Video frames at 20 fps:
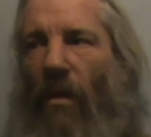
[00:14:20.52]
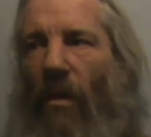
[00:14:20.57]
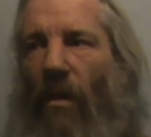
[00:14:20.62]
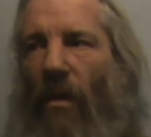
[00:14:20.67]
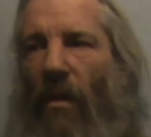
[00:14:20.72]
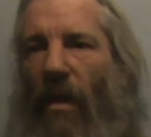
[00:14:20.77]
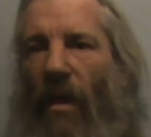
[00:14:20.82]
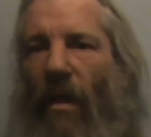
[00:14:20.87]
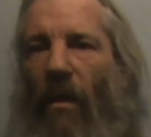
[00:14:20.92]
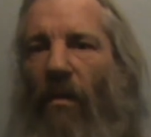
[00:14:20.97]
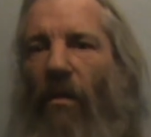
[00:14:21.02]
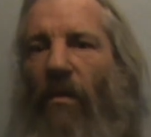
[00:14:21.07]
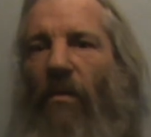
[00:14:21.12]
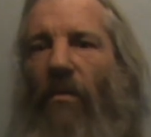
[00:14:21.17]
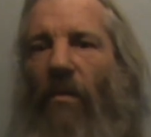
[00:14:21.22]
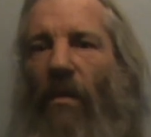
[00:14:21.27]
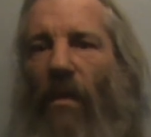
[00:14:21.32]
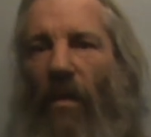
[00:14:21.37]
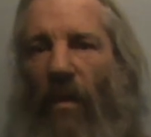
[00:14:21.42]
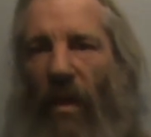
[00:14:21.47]
I'm going to
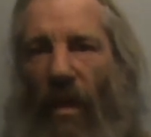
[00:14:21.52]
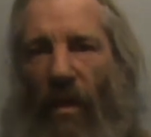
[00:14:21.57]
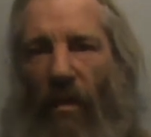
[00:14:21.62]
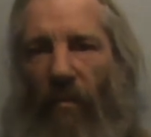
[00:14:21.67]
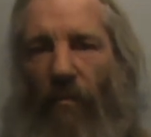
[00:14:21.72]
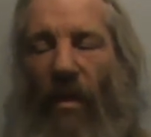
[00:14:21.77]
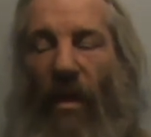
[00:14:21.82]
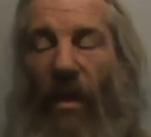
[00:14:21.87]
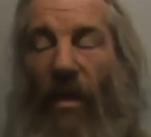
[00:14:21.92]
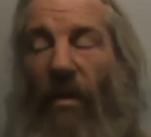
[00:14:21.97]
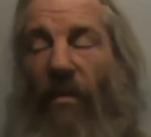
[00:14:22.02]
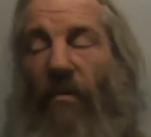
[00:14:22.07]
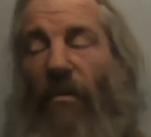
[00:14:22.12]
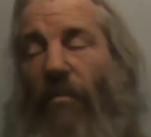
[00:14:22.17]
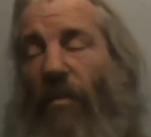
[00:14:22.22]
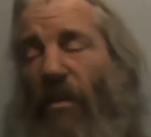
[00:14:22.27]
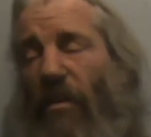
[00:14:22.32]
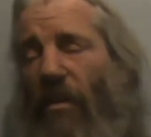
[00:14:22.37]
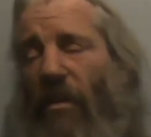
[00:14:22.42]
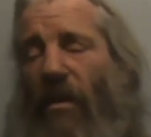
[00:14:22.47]
start getting back, and
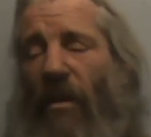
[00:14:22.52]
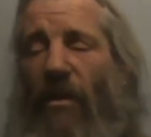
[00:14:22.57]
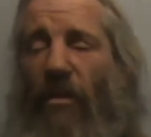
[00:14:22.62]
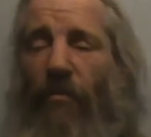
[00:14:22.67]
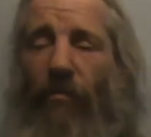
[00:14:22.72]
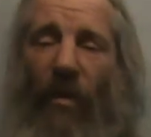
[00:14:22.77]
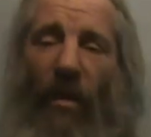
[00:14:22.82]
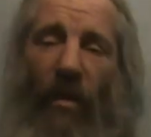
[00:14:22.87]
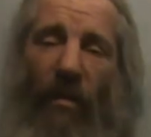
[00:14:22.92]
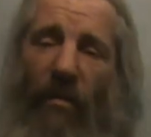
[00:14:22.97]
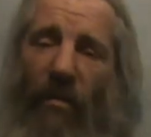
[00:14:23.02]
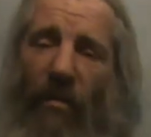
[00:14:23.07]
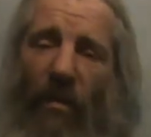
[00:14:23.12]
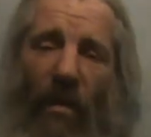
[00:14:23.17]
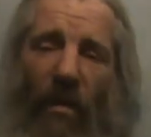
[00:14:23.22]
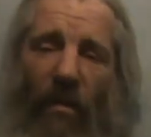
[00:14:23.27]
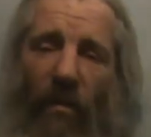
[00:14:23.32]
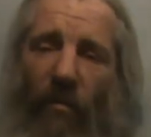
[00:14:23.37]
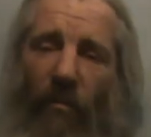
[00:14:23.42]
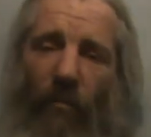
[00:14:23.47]
especially next spring, I'm going to
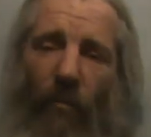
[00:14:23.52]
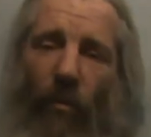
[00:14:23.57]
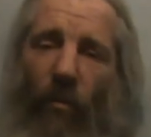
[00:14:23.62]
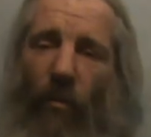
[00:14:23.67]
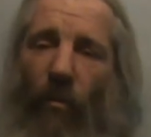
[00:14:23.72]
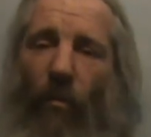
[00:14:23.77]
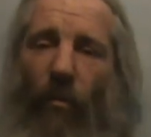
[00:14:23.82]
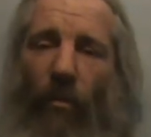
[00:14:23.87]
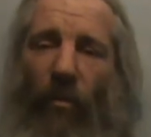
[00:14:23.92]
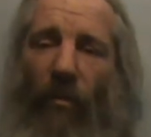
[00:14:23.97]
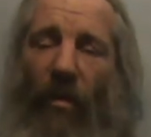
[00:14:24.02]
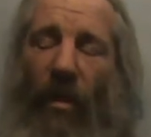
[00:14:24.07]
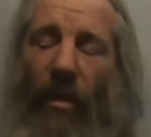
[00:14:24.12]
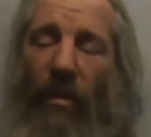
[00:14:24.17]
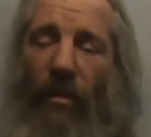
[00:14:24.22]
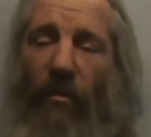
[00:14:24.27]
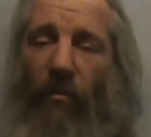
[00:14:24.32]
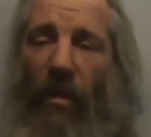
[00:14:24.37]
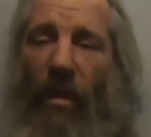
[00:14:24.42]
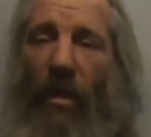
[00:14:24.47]
start doing more all grain
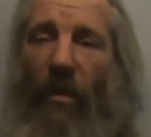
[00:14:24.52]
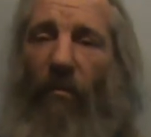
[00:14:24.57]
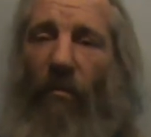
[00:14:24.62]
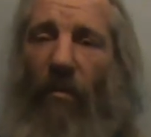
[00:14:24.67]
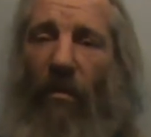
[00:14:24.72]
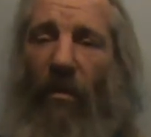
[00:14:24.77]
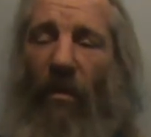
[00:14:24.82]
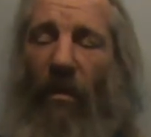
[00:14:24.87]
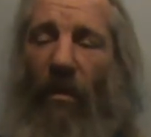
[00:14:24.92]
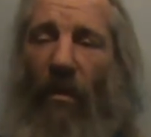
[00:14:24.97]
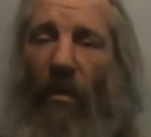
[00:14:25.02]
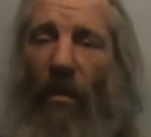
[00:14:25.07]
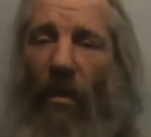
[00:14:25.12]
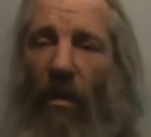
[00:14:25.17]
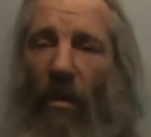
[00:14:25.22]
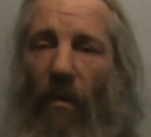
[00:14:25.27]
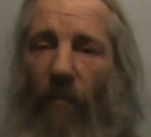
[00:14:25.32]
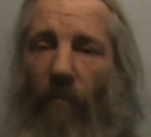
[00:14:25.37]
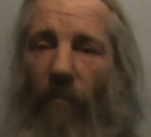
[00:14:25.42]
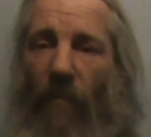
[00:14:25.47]
as well.
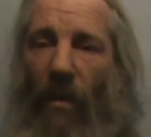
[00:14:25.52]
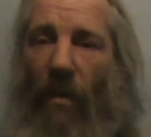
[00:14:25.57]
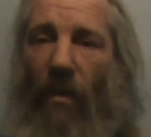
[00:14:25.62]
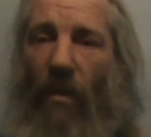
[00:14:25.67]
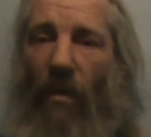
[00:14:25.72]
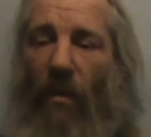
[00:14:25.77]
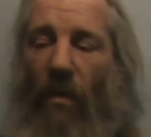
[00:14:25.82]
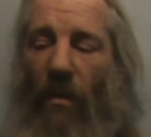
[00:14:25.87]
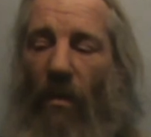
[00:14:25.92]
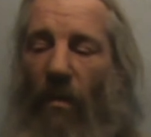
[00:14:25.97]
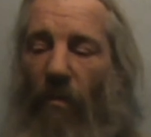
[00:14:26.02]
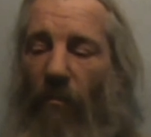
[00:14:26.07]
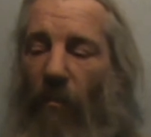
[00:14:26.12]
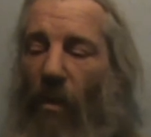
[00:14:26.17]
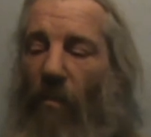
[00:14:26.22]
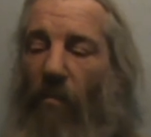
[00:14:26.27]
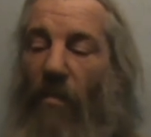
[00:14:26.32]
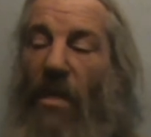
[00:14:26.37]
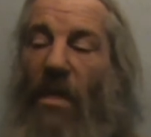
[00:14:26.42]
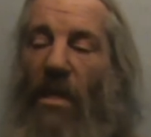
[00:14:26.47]

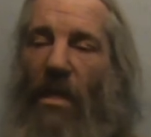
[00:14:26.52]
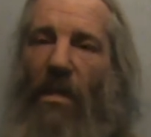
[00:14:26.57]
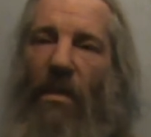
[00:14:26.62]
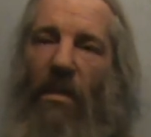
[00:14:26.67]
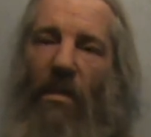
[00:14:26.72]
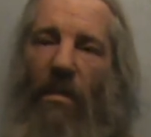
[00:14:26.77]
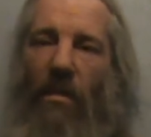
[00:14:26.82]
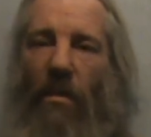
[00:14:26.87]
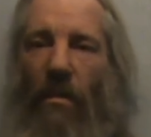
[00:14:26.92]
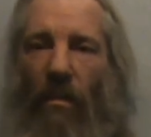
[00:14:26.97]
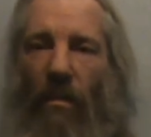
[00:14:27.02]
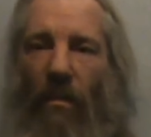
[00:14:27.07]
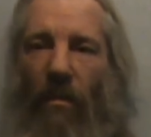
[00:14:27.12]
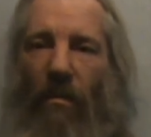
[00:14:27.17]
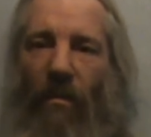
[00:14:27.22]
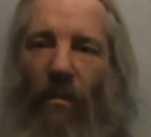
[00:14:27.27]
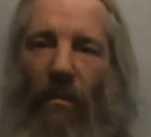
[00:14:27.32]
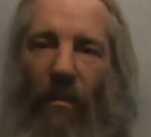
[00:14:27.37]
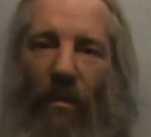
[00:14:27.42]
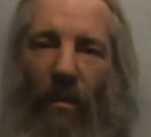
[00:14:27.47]
My meads
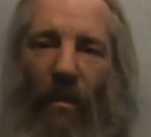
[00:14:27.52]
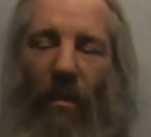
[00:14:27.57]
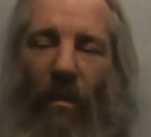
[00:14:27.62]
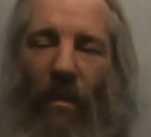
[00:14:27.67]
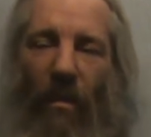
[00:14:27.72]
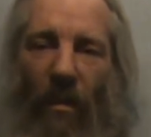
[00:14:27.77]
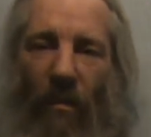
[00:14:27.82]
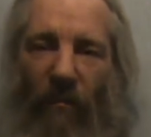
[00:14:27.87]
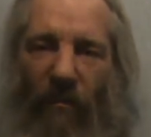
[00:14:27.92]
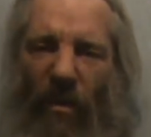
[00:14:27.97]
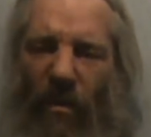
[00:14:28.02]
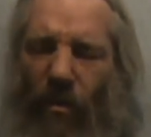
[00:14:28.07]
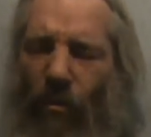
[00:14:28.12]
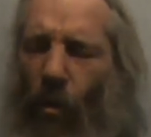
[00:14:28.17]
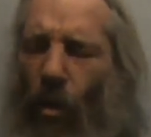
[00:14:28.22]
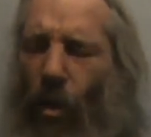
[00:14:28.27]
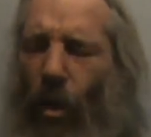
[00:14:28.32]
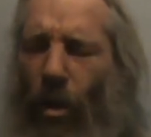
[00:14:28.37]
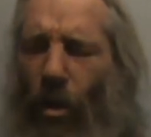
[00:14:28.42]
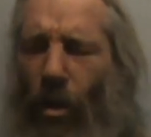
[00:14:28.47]

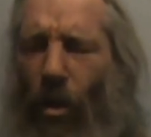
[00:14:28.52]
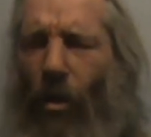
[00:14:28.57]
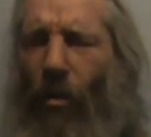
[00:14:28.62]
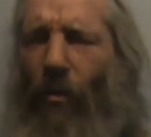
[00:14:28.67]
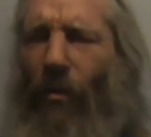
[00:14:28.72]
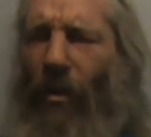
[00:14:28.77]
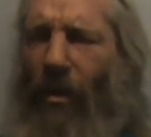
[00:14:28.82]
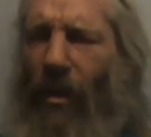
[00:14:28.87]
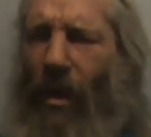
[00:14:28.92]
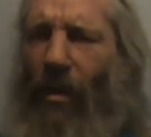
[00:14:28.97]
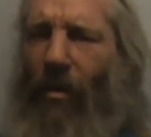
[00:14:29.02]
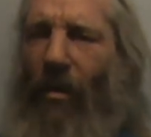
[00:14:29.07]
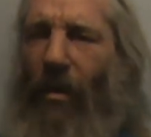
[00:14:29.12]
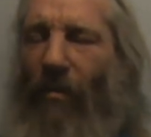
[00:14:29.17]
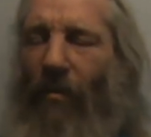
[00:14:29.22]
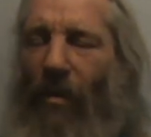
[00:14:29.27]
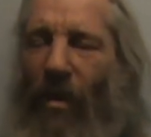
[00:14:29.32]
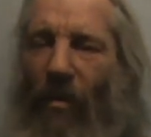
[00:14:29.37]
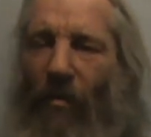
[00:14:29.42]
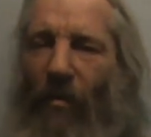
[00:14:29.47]
got a lot on the go at the
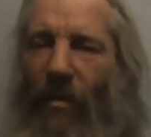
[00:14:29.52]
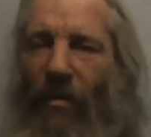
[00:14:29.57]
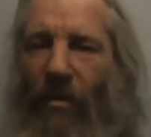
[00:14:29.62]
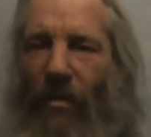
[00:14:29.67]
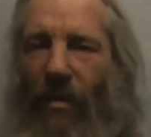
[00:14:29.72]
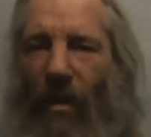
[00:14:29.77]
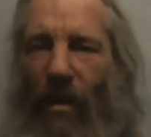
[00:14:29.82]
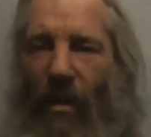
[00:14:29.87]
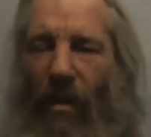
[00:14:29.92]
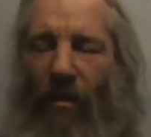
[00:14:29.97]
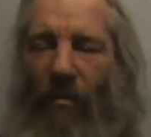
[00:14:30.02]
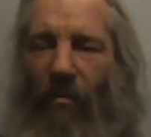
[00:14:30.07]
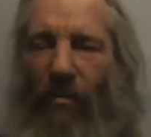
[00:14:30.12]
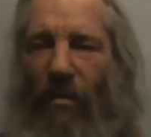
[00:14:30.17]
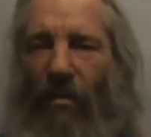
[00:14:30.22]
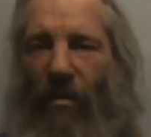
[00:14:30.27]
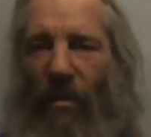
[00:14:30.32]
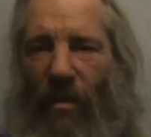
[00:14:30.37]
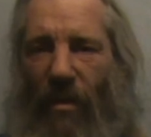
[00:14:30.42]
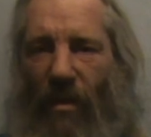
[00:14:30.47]
moment, so I was
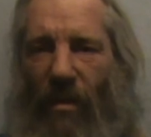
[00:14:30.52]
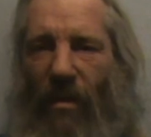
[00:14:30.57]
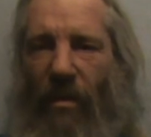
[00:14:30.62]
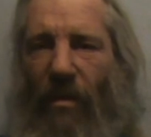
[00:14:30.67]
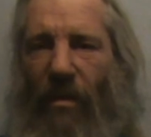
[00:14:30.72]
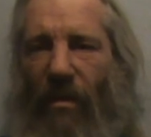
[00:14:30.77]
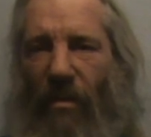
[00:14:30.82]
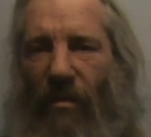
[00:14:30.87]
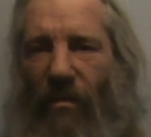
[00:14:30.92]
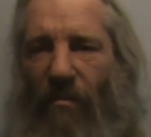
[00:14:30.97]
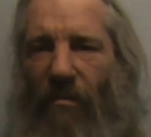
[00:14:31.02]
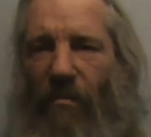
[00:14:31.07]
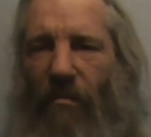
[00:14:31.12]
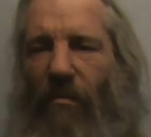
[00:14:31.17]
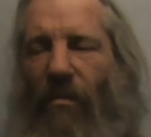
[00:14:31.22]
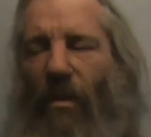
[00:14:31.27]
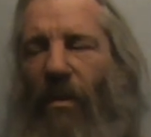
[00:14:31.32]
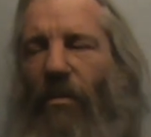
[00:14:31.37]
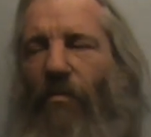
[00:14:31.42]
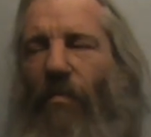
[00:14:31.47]
just going to
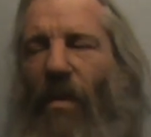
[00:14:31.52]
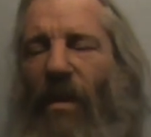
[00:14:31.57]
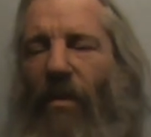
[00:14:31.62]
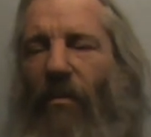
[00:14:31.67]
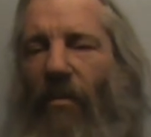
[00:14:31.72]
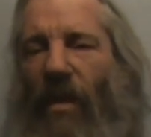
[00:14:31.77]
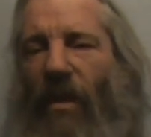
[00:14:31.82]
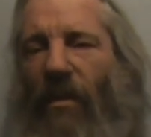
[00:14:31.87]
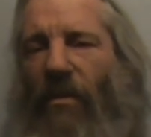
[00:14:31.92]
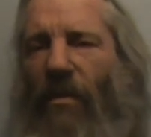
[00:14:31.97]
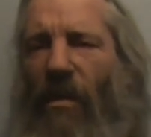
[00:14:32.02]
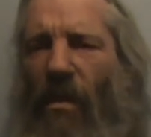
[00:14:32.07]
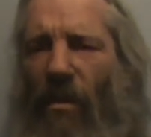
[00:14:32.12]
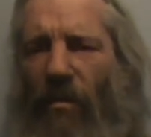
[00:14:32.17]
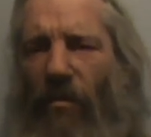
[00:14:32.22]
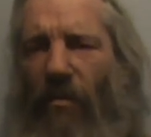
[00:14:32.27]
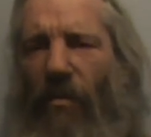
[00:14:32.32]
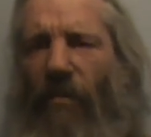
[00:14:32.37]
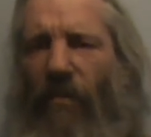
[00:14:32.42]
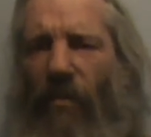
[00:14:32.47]
touch back on it and start
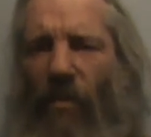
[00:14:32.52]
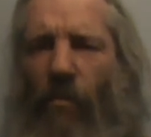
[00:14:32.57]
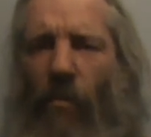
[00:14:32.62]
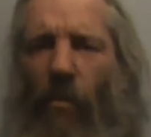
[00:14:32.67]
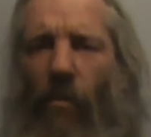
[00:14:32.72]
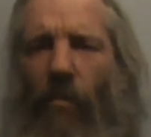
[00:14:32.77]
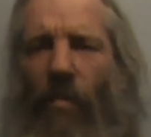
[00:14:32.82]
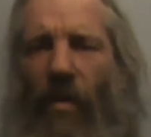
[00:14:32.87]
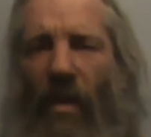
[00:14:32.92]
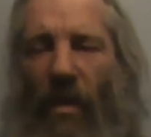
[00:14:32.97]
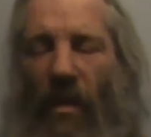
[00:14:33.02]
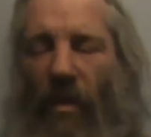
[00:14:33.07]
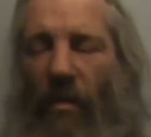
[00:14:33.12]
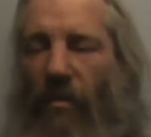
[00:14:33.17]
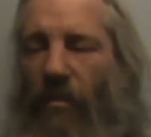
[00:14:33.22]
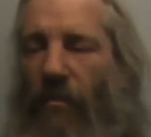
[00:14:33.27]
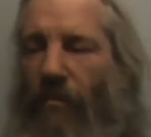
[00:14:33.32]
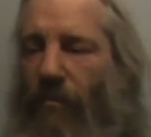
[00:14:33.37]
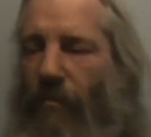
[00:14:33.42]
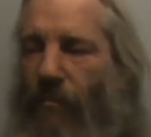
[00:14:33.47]
doing a few more beers.